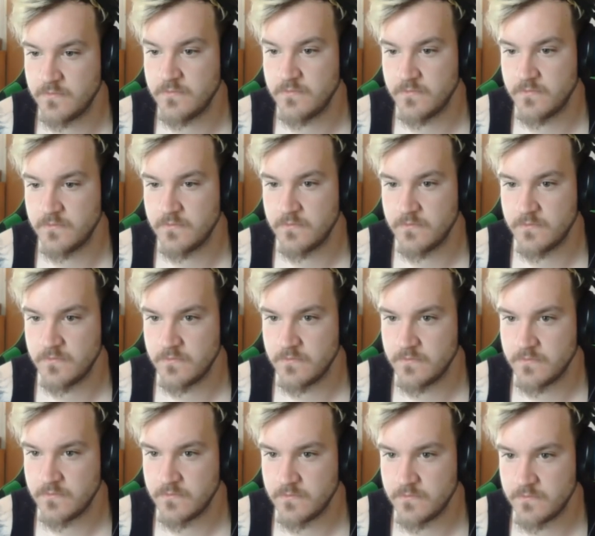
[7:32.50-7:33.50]

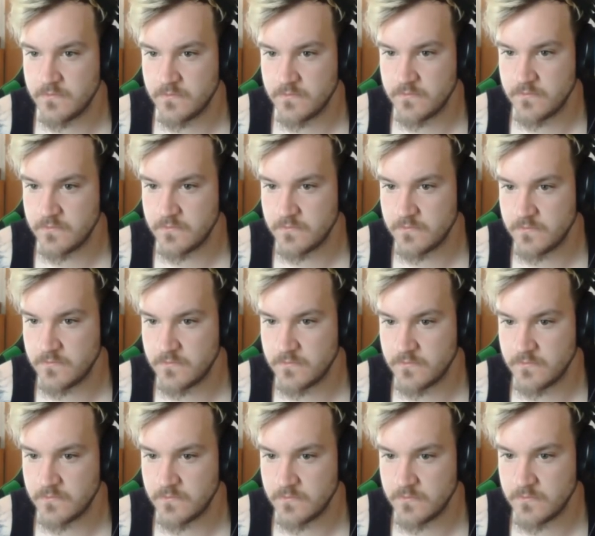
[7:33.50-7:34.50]

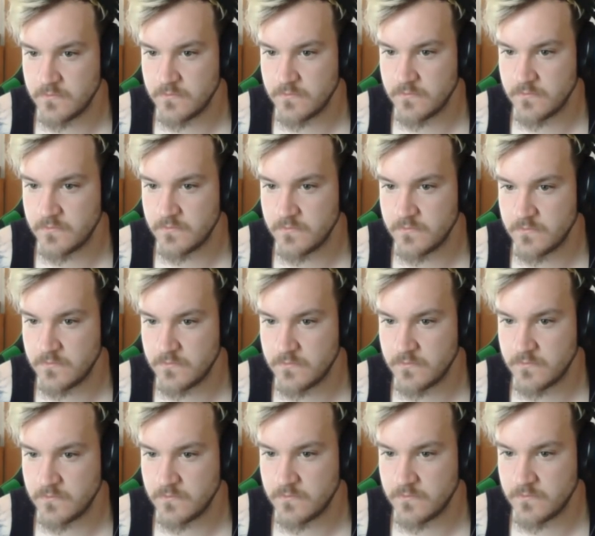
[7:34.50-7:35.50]

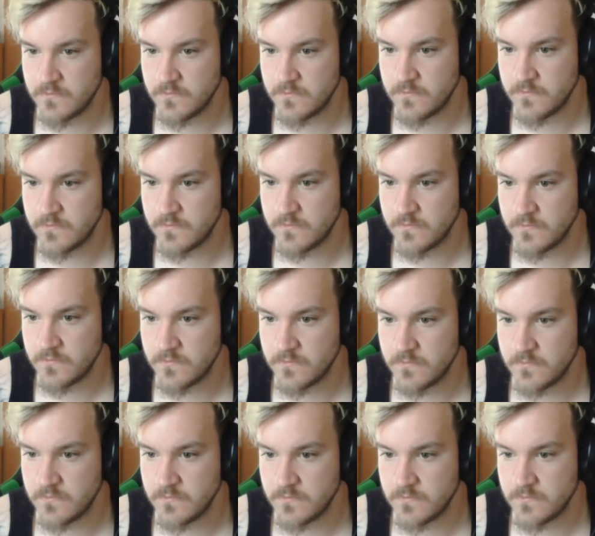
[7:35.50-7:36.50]

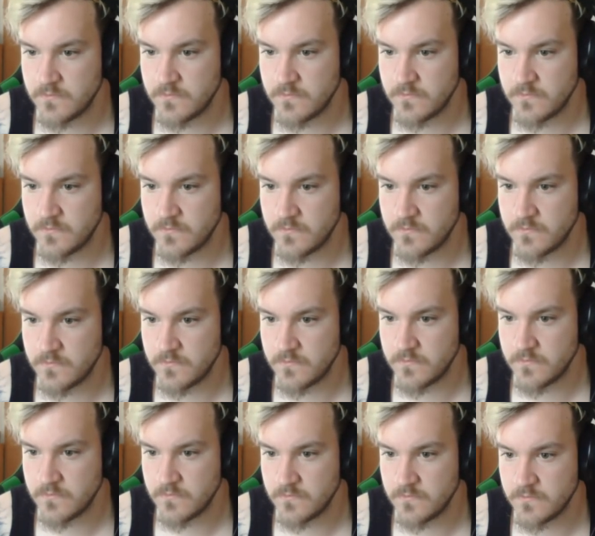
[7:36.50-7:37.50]

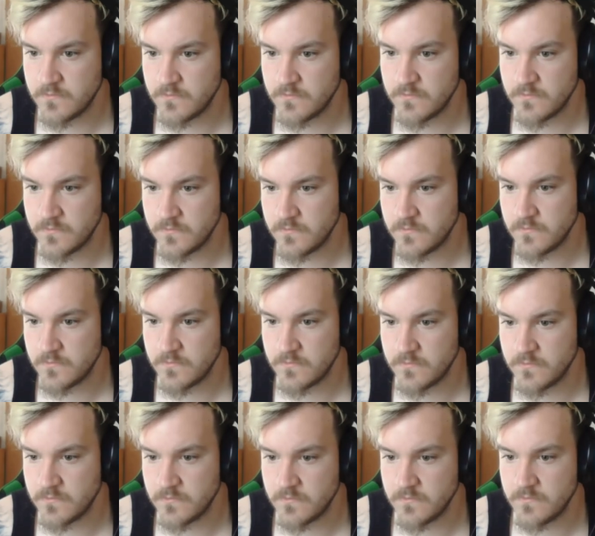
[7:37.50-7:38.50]

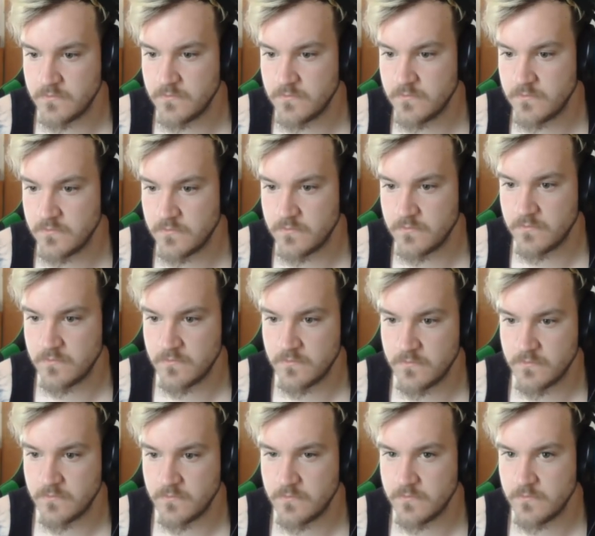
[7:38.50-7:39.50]

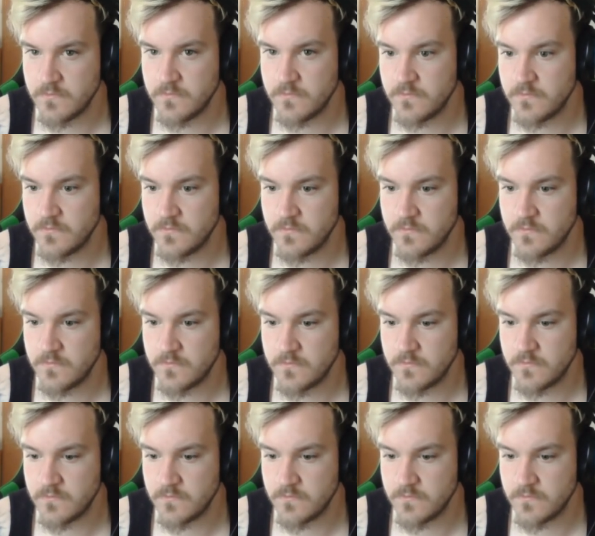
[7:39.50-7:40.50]
[no speech]